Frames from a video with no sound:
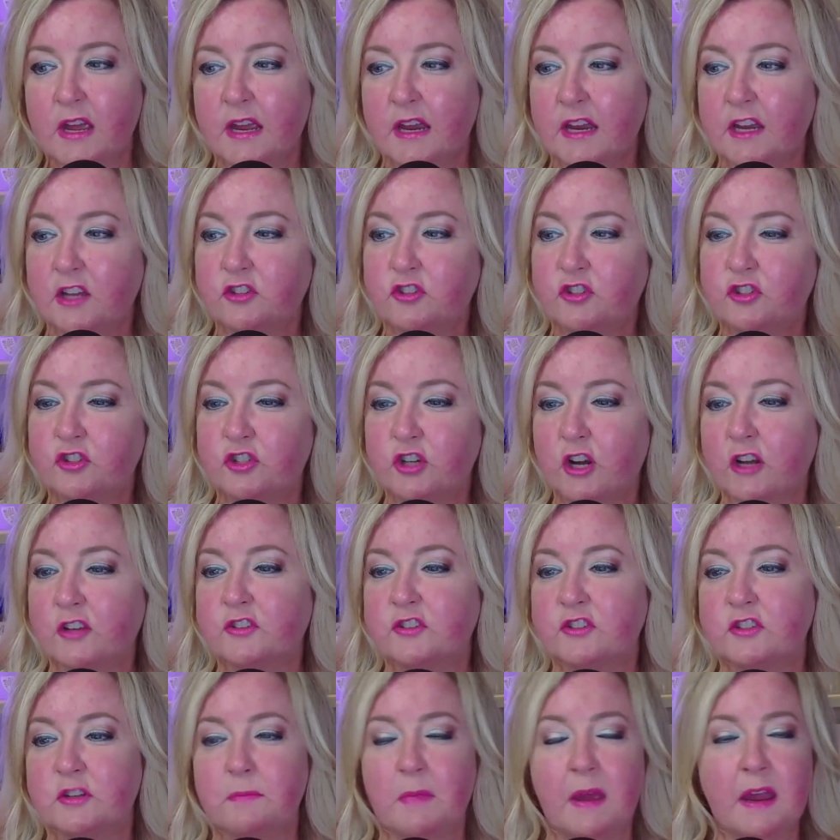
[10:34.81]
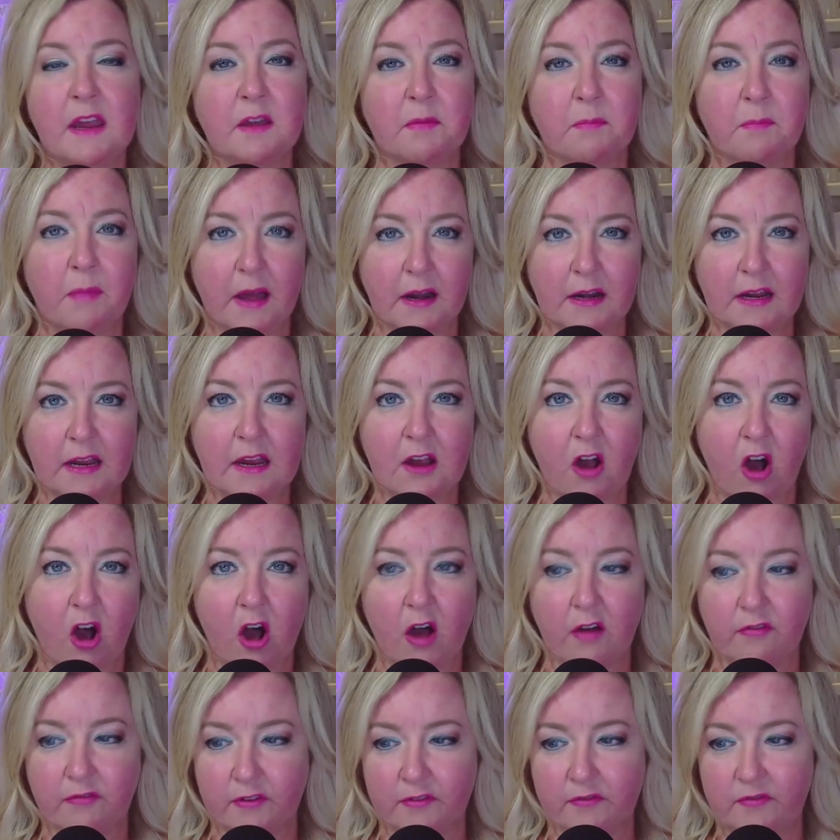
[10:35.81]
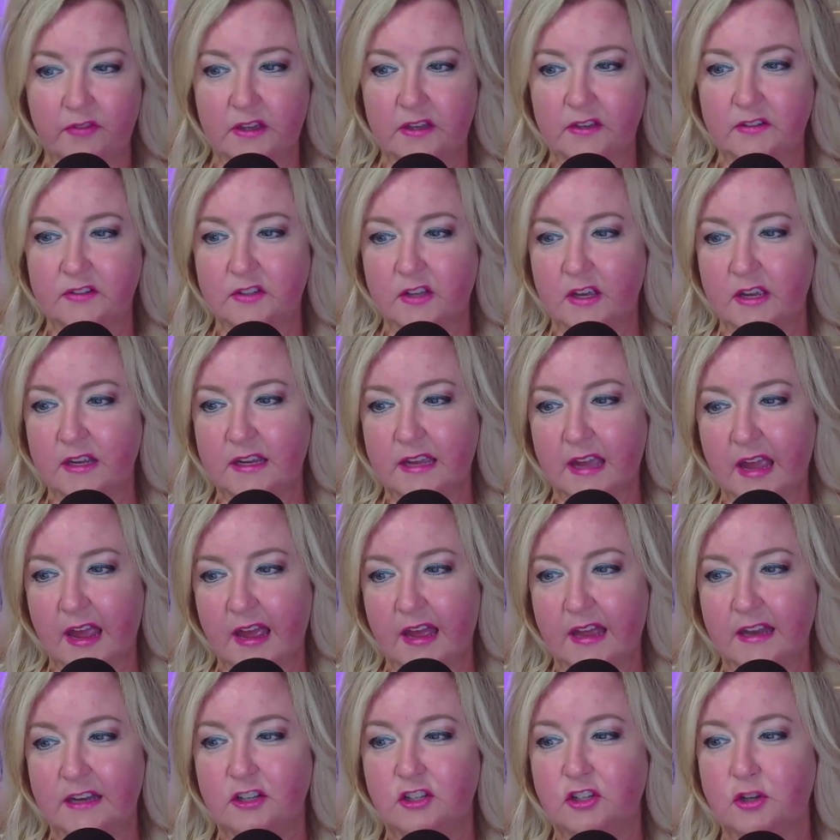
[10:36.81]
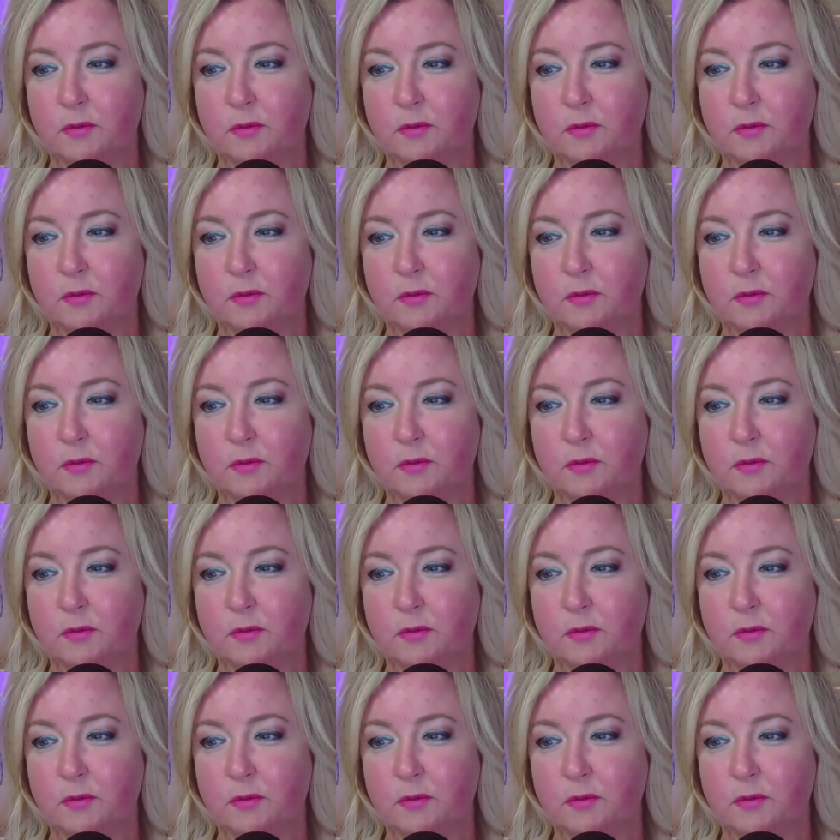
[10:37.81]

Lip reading: is just to make money off of this again,